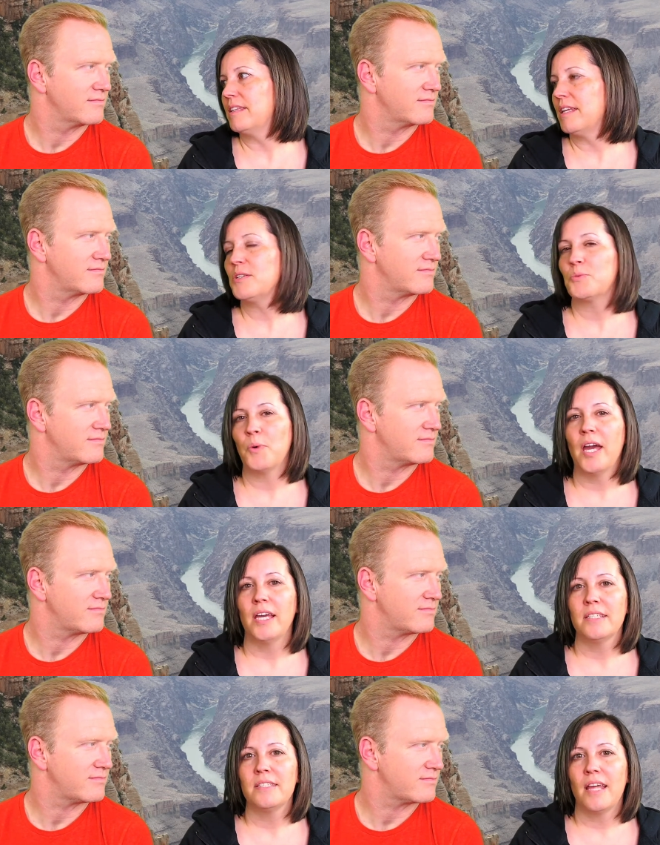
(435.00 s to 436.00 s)
Speaker 1: There's
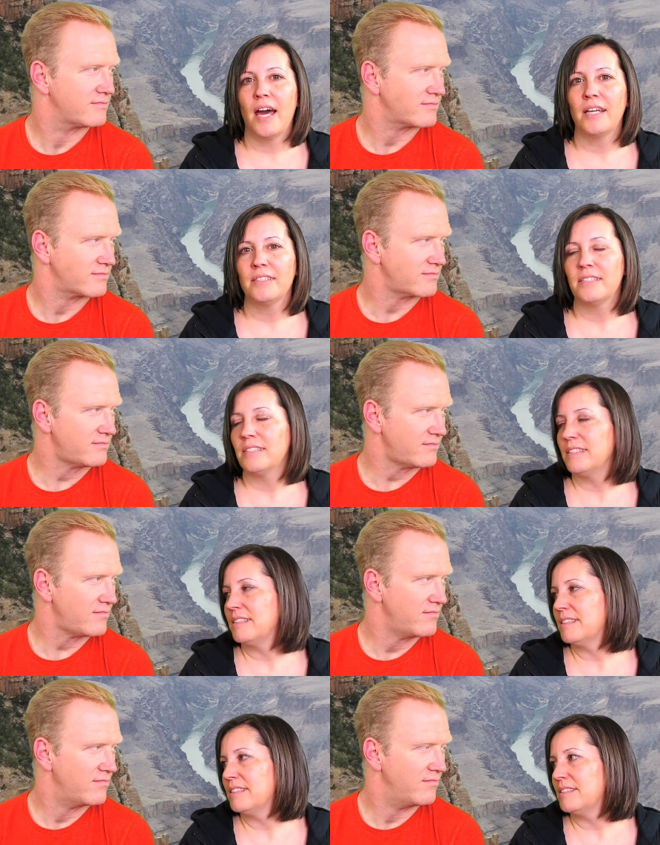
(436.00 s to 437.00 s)
ways that
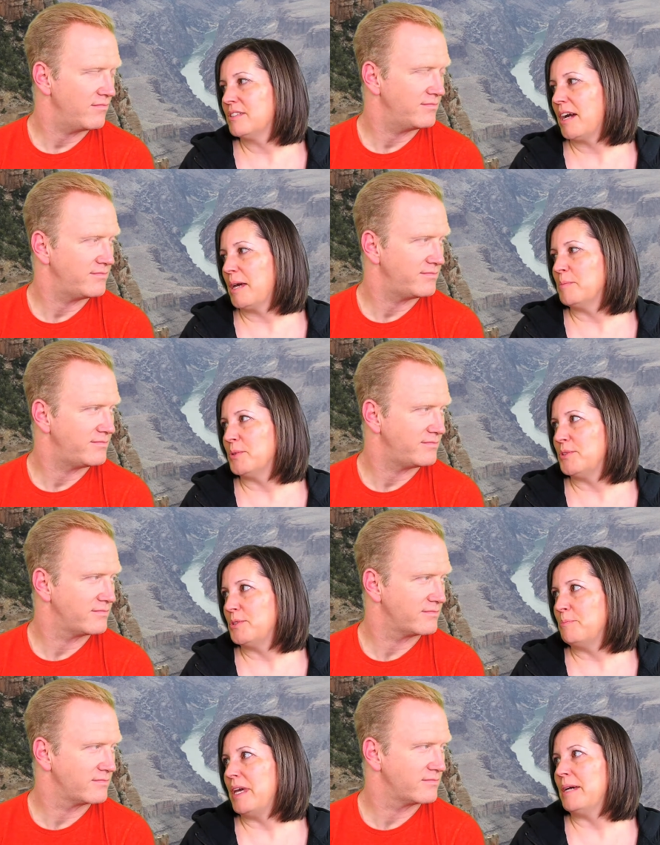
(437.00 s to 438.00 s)
you're able
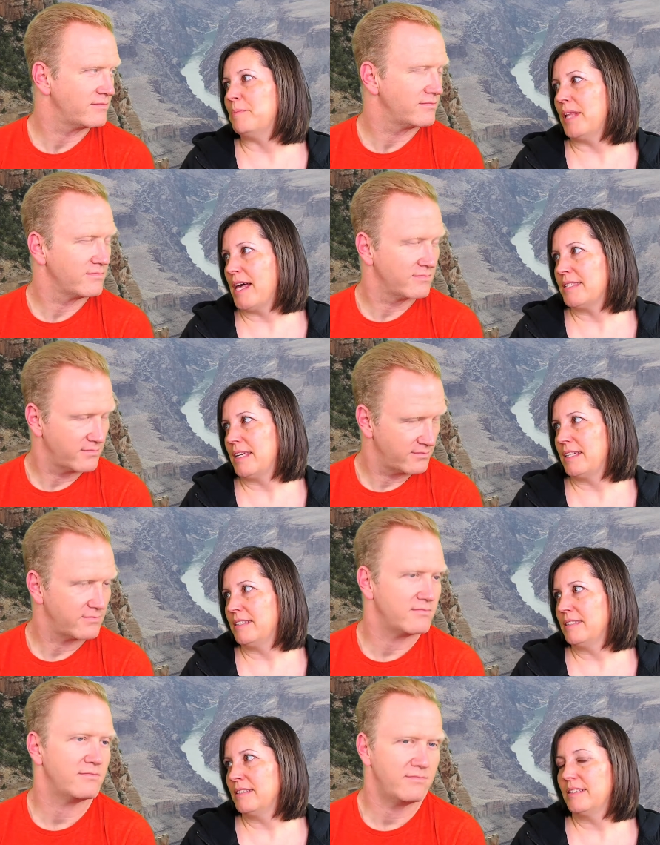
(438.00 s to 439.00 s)
to be a
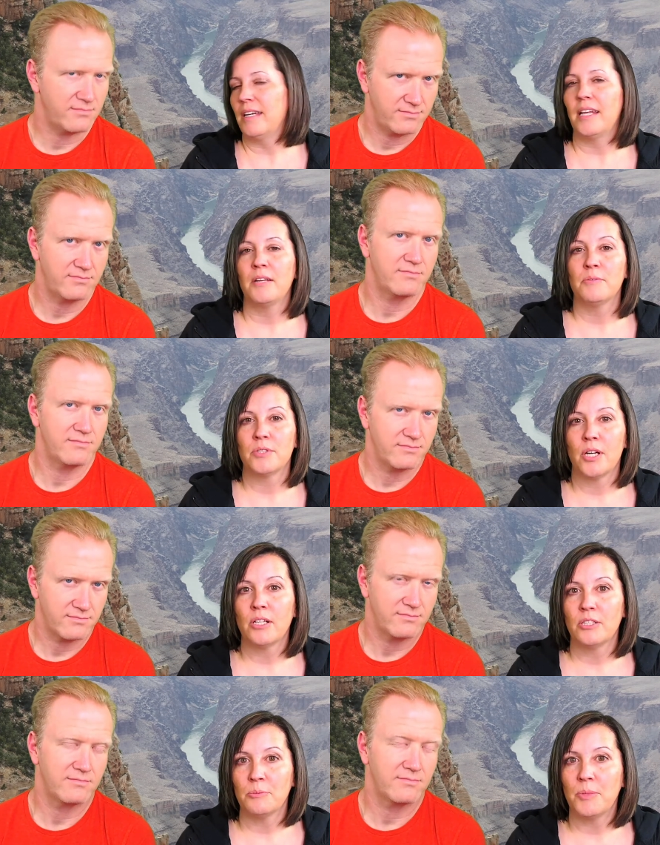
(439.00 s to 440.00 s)
blessing, mm-hmm. and in
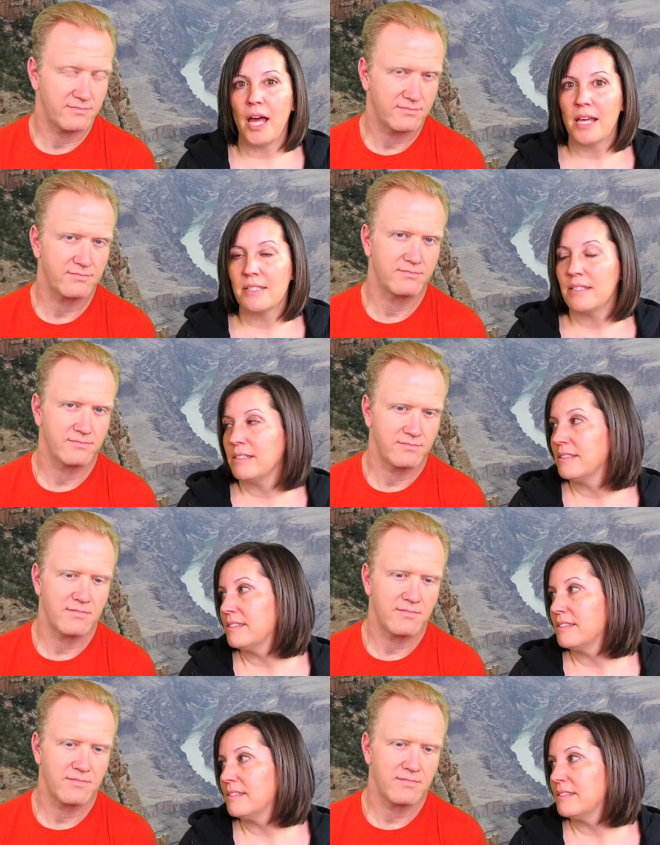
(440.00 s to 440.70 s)
return, you're blessed.